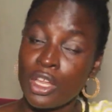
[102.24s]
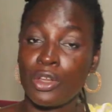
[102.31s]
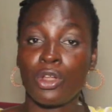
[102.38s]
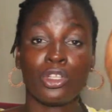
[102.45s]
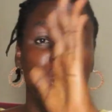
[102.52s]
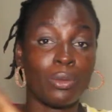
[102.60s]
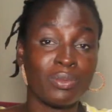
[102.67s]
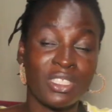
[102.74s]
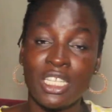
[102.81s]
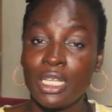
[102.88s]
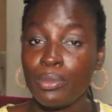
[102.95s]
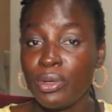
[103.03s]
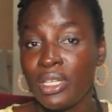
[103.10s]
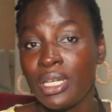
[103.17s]
not
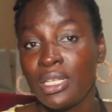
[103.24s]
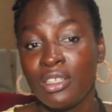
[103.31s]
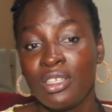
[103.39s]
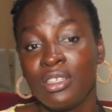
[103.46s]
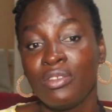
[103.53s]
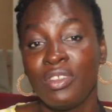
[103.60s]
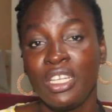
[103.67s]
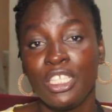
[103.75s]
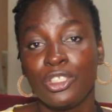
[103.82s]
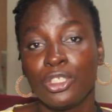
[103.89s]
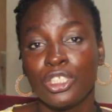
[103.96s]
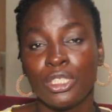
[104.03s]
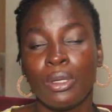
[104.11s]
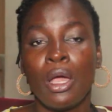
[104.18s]
obtainable in another
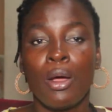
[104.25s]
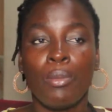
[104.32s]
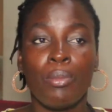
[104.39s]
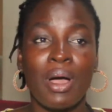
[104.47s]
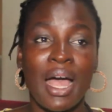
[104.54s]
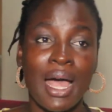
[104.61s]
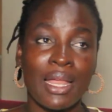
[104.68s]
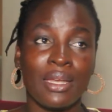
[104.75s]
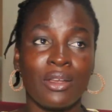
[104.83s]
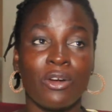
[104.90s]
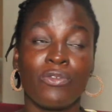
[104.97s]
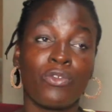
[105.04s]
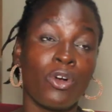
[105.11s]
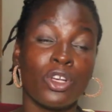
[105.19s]
relationship. And
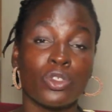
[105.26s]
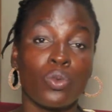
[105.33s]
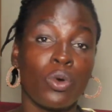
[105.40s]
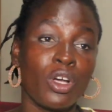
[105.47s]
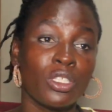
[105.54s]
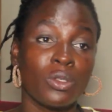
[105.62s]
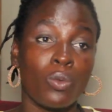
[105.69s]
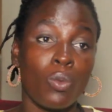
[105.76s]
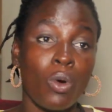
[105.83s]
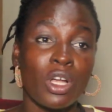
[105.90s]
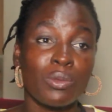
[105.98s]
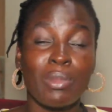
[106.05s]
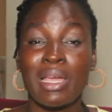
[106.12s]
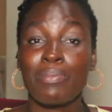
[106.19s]
of course,
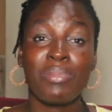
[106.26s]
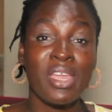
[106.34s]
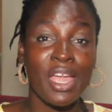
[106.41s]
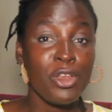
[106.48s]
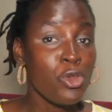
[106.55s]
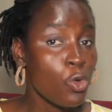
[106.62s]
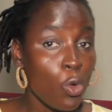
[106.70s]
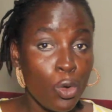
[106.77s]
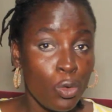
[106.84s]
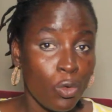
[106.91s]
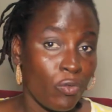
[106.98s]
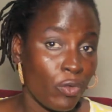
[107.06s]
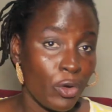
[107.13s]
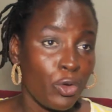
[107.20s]
what might be a
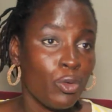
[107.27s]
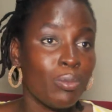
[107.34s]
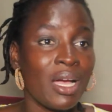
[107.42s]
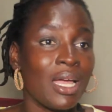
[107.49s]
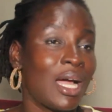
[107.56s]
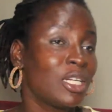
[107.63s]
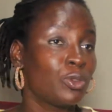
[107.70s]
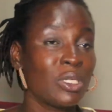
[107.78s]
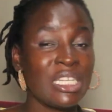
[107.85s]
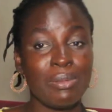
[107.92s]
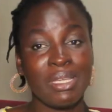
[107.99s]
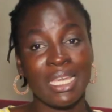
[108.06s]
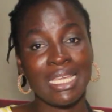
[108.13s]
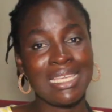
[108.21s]
no-no for you might actually
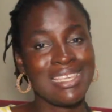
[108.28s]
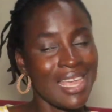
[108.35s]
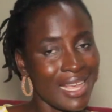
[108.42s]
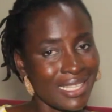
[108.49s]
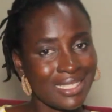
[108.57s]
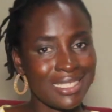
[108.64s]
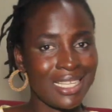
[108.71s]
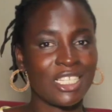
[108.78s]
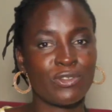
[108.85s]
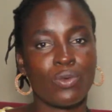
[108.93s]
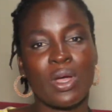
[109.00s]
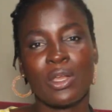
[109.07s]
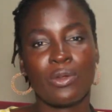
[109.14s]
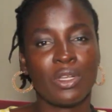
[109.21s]
be a yes-yes
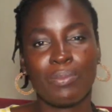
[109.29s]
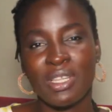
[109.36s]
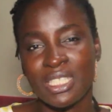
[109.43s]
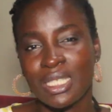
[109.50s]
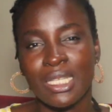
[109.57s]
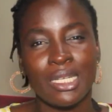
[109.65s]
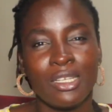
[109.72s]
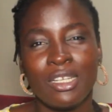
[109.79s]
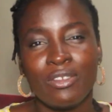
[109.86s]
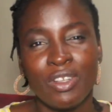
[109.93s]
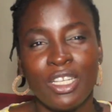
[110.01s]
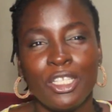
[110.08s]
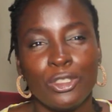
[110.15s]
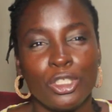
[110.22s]
for another person in another
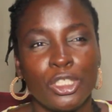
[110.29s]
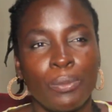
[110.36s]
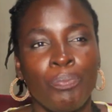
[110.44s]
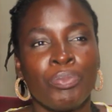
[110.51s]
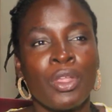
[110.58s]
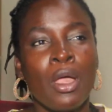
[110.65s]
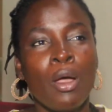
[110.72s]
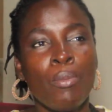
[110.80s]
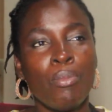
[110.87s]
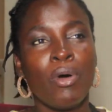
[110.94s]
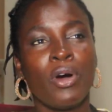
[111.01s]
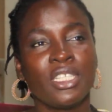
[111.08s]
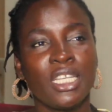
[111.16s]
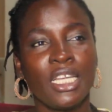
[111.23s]
relationship.
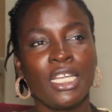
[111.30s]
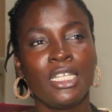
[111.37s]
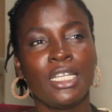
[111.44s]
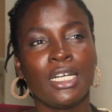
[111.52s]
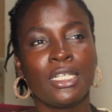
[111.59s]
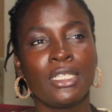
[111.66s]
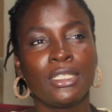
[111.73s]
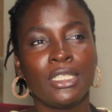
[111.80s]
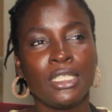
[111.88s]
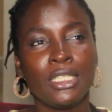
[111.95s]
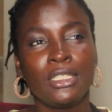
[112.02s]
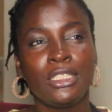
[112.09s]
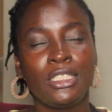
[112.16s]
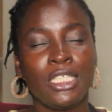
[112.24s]
But in
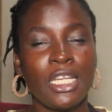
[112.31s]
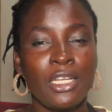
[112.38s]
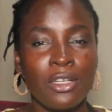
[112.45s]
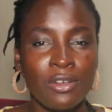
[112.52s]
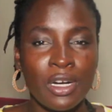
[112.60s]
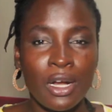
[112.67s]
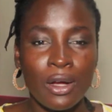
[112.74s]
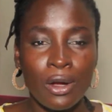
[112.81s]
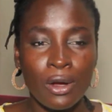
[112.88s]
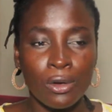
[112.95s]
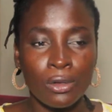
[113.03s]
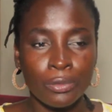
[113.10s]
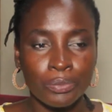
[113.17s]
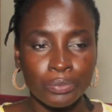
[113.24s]
a
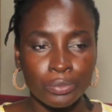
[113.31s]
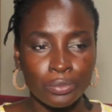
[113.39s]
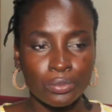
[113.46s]
general